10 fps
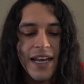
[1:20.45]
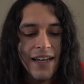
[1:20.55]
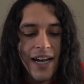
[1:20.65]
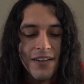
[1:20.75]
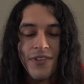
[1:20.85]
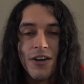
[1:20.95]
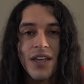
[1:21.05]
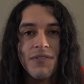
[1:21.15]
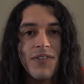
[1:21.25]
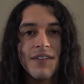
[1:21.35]
I found
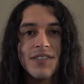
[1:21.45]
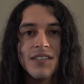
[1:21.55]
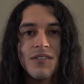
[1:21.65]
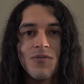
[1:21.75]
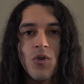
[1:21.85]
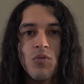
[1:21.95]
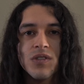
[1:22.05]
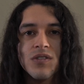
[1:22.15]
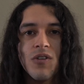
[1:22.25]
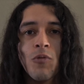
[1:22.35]
that 564
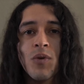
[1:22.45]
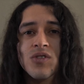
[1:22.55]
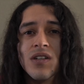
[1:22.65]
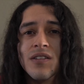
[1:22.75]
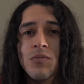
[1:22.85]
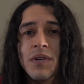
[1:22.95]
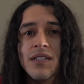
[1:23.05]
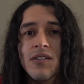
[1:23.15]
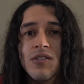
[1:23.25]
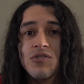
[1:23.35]
was almost a little bit
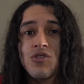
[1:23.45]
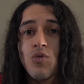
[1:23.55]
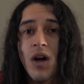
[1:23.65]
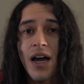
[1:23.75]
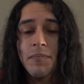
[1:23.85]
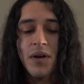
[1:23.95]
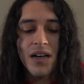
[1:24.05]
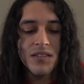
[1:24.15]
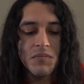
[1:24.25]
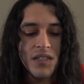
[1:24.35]
too hot
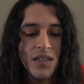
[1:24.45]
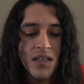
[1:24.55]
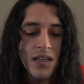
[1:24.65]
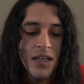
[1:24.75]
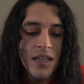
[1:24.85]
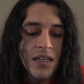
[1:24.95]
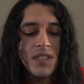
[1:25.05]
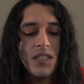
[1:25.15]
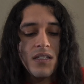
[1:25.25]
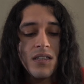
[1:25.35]
possibly.
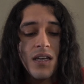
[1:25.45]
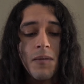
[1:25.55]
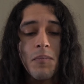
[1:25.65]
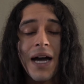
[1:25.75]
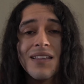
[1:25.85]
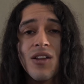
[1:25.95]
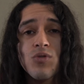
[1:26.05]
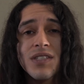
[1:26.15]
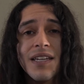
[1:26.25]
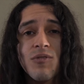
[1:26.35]
My low
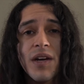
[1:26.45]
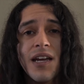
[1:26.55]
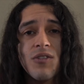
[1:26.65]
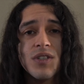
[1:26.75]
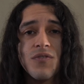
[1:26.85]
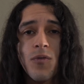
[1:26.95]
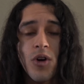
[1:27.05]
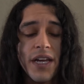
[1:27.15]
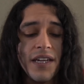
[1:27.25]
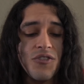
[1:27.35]
setting right now is
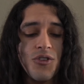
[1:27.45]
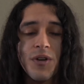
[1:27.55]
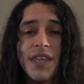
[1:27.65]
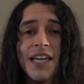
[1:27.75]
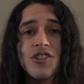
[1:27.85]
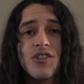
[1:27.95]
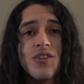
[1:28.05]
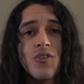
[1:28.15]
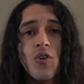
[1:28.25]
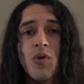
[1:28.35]
482, and that's just the
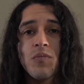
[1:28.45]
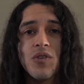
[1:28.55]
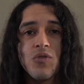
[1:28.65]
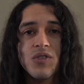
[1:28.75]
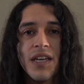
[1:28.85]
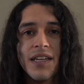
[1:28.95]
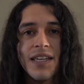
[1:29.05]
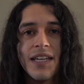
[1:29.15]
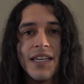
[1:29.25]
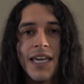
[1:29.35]
normal blue setting
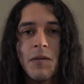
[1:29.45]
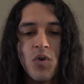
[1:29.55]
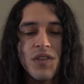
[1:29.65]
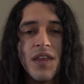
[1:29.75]
that it came with.